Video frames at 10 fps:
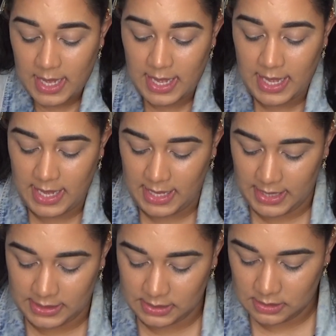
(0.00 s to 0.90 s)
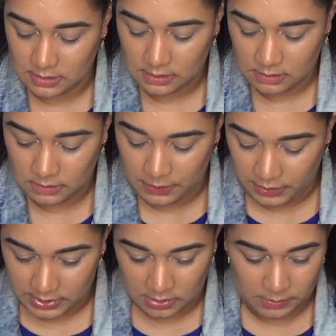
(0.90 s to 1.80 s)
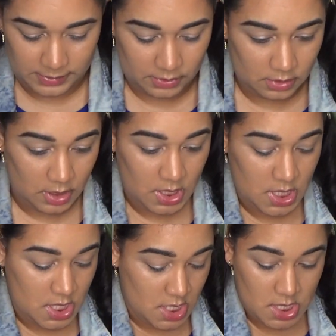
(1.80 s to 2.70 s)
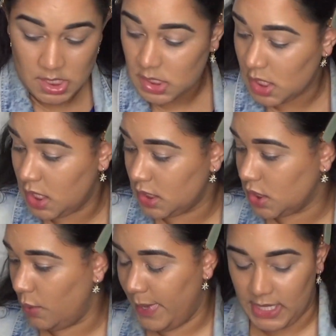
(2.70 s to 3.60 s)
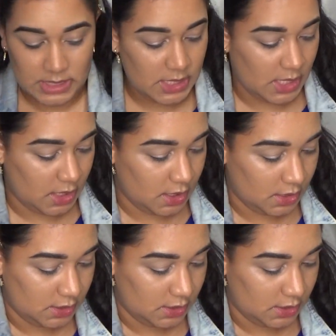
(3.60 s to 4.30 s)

And oh boy, it's over. It's a little bit here